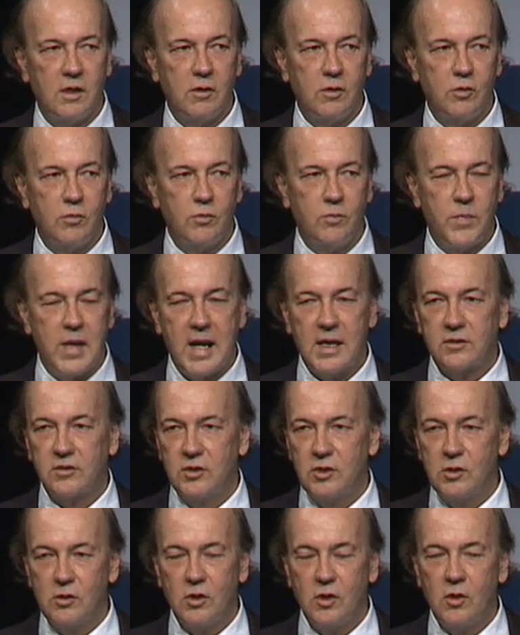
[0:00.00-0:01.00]
who back the
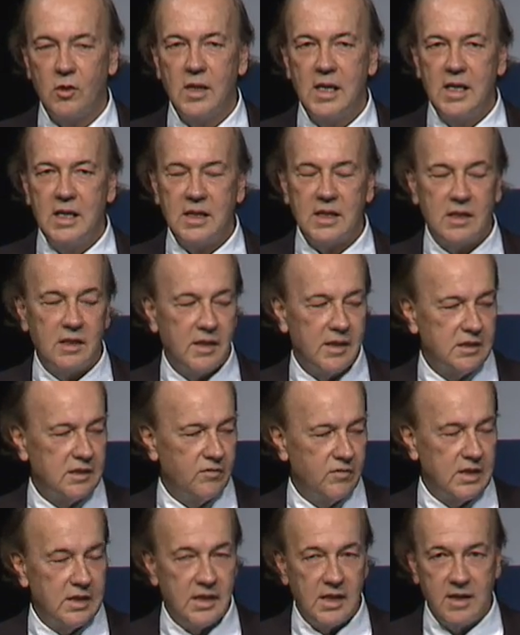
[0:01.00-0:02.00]
euro,
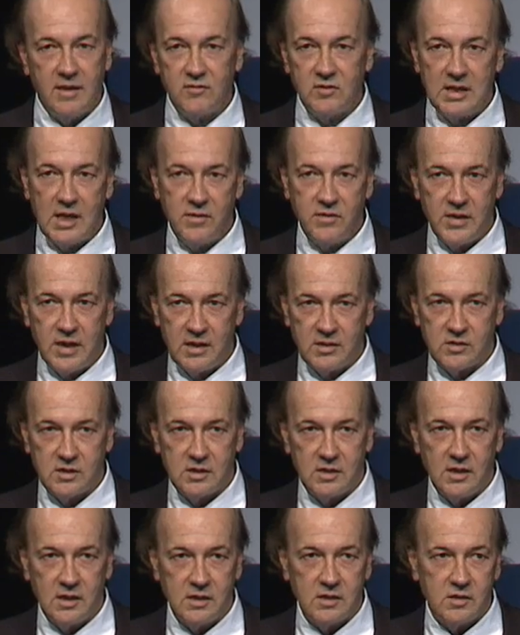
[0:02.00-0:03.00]
collectively they have
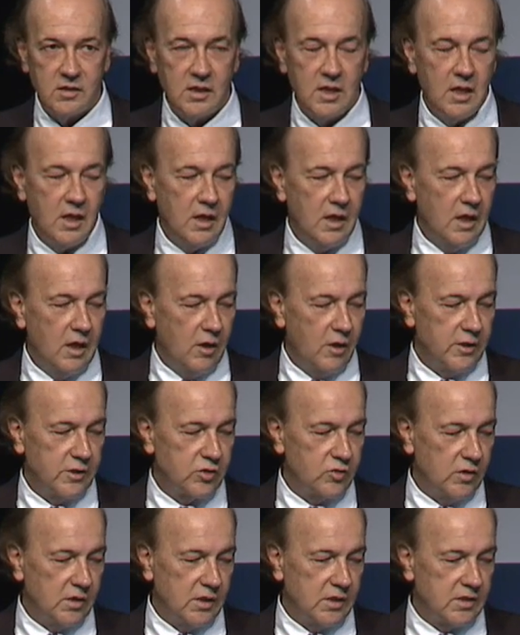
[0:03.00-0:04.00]
10,000 tons.
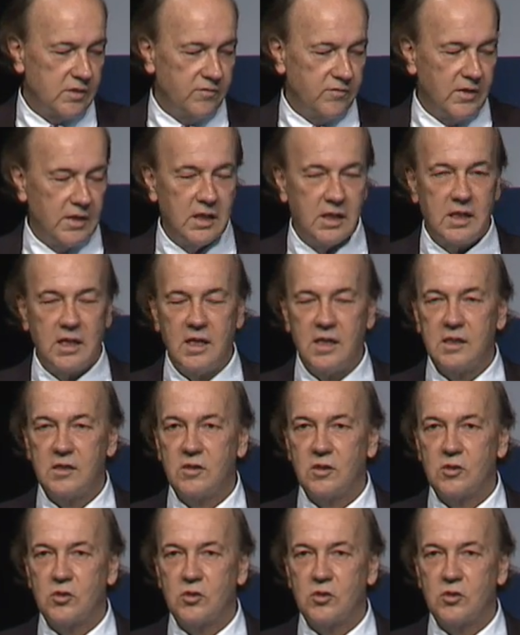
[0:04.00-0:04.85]
Australia is a funny case.